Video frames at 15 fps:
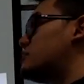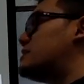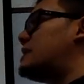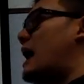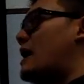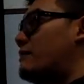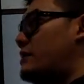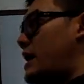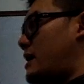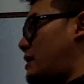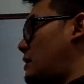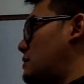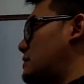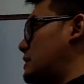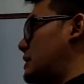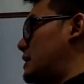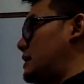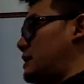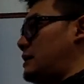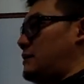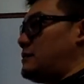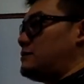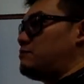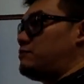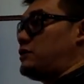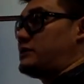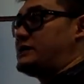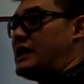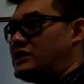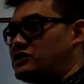to direct the
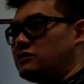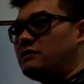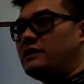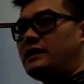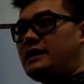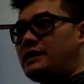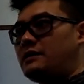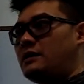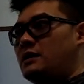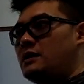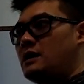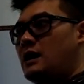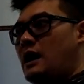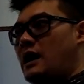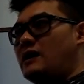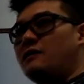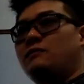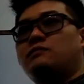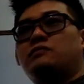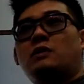potential lead and the